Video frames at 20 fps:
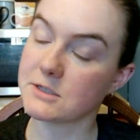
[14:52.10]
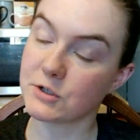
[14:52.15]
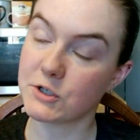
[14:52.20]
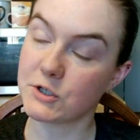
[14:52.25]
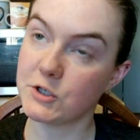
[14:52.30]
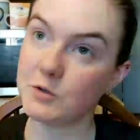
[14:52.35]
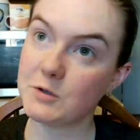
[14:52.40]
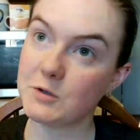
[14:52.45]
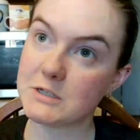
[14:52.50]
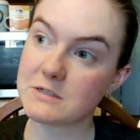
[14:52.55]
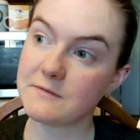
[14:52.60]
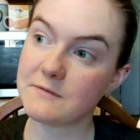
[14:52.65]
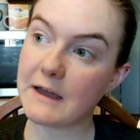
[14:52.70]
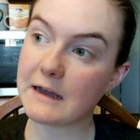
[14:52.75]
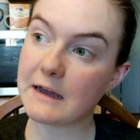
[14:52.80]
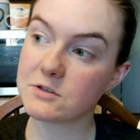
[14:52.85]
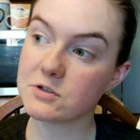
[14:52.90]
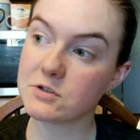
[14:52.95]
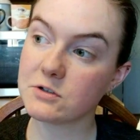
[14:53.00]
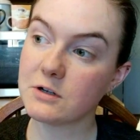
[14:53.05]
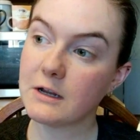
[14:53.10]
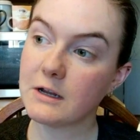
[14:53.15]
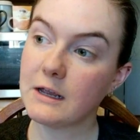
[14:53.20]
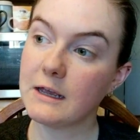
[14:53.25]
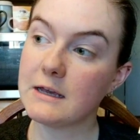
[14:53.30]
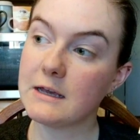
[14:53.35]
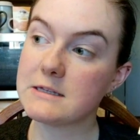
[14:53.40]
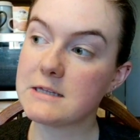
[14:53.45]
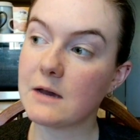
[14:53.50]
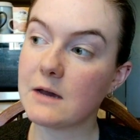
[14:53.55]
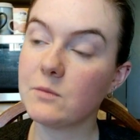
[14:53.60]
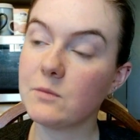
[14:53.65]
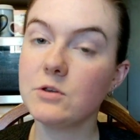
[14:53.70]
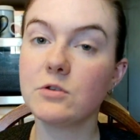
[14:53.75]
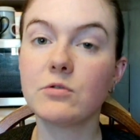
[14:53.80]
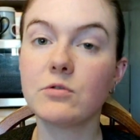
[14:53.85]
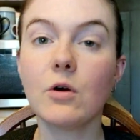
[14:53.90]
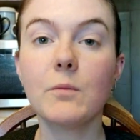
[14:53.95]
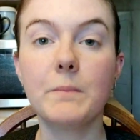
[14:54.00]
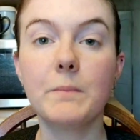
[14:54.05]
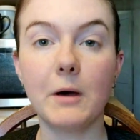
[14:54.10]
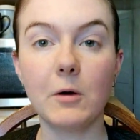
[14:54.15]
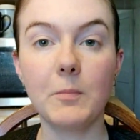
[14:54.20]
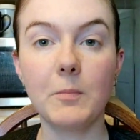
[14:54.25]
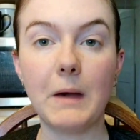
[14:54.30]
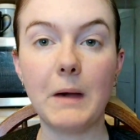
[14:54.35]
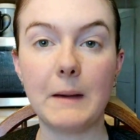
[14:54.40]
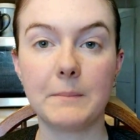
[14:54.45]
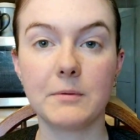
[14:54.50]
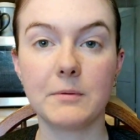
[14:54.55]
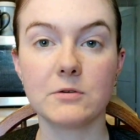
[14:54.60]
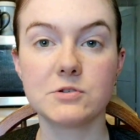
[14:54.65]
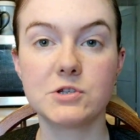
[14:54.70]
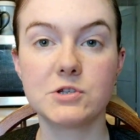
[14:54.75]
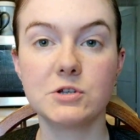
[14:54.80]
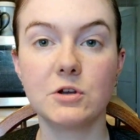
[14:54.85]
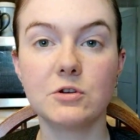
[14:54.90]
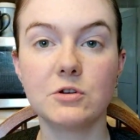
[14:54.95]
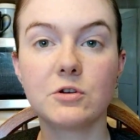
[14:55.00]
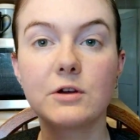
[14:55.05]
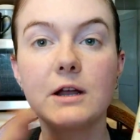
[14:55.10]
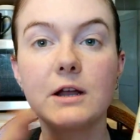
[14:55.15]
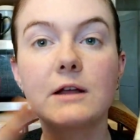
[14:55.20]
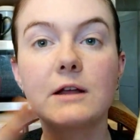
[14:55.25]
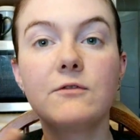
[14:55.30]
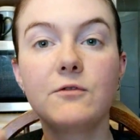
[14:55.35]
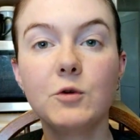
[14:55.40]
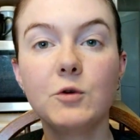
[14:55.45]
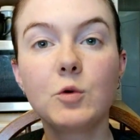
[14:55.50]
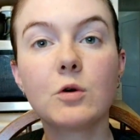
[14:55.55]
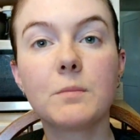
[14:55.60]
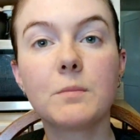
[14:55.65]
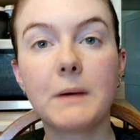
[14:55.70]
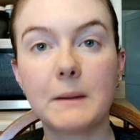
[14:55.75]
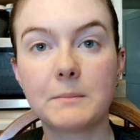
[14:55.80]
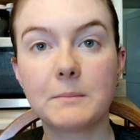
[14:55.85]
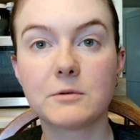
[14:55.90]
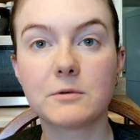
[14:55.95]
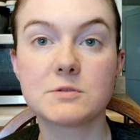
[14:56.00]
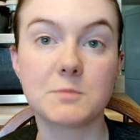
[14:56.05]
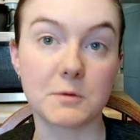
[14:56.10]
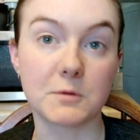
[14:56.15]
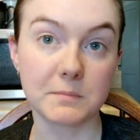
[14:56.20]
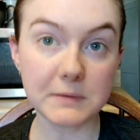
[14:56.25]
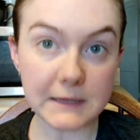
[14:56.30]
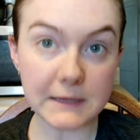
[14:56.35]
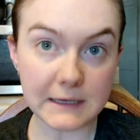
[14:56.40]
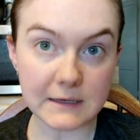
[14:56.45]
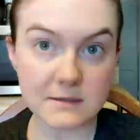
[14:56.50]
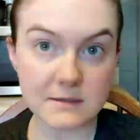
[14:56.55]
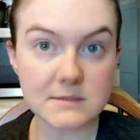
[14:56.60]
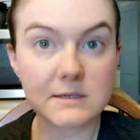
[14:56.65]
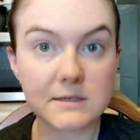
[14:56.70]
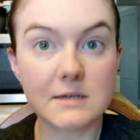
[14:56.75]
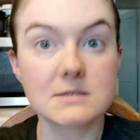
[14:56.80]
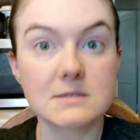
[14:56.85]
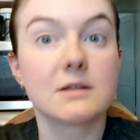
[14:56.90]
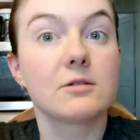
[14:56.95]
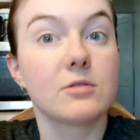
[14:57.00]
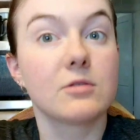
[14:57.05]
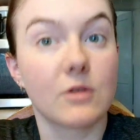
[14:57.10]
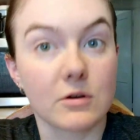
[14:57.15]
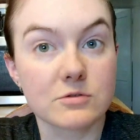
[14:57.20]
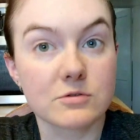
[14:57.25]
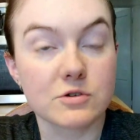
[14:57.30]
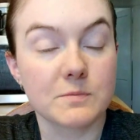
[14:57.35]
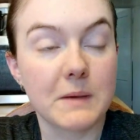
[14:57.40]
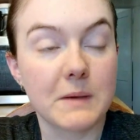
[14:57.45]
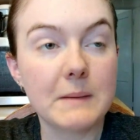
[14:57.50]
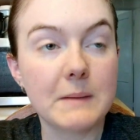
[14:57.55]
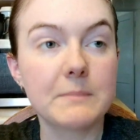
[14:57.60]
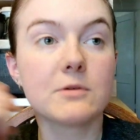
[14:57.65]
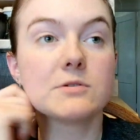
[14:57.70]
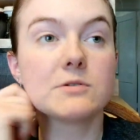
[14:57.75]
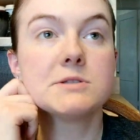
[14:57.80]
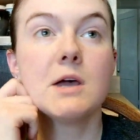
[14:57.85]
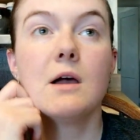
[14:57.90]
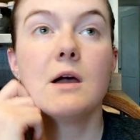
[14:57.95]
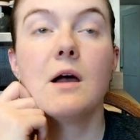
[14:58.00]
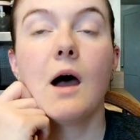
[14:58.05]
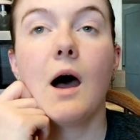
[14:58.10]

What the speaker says: their cuteness factor, is that when you grow bell peppers, you know, you're getting fewer peppers per plant because they're larger peppers.